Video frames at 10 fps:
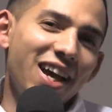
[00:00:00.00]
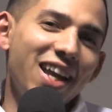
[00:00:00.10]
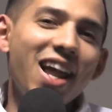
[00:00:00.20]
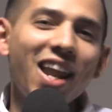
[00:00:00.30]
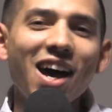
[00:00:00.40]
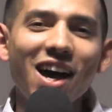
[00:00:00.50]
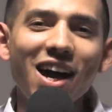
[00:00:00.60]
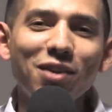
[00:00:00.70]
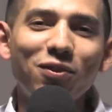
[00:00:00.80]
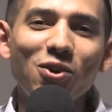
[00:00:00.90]
And I
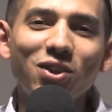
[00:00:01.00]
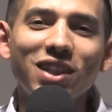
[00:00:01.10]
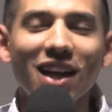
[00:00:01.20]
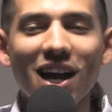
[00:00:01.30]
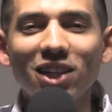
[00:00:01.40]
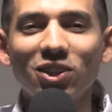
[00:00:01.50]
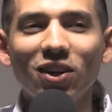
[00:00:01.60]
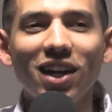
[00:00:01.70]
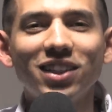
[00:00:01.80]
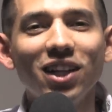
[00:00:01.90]
lied, folks. I lied to
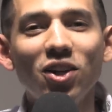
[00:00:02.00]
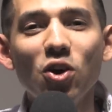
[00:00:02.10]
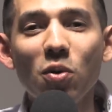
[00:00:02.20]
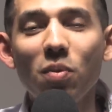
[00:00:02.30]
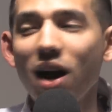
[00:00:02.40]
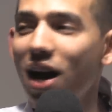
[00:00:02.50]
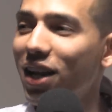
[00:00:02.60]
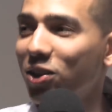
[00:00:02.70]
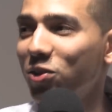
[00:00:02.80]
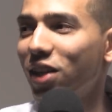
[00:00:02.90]
her. And I said, no, Ma, I
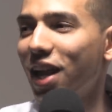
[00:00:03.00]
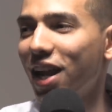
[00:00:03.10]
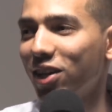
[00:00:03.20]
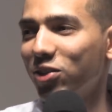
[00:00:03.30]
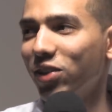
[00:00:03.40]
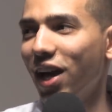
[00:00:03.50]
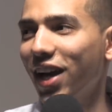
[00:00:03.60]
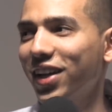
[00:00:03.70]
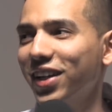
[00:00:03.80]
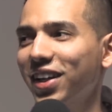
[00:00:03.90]
didn't do that. I didn't do
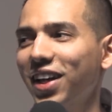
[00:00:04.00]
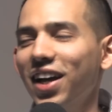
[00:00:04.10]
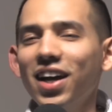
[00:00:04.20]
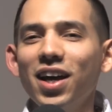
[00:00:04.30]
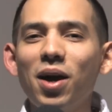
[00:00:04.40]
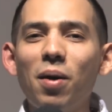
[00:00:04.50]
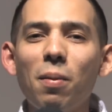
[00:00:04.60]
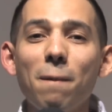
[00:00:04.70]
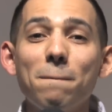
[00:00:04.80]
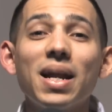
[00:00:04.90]
that.
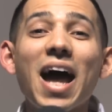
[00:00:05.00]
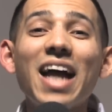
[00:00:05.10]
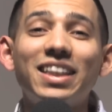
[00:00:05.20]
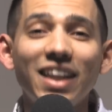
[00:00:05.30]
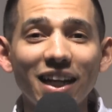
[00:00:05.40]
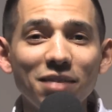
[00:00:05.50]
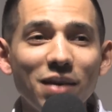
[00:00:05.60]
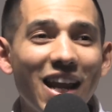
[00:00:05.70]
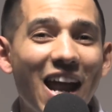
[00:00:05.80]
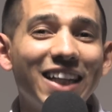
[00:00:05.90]
But I did it,
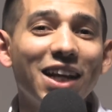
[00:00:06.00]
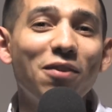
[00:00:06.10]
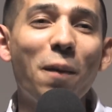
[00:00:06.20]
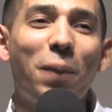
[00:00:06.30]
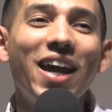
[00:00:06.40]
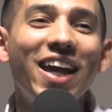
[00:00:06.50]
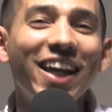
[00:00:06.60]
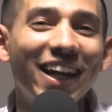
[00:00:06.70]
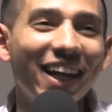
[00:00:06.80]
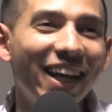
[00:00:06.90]
man. And I did it
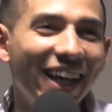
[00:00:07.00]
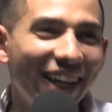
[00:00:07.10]
repeatedly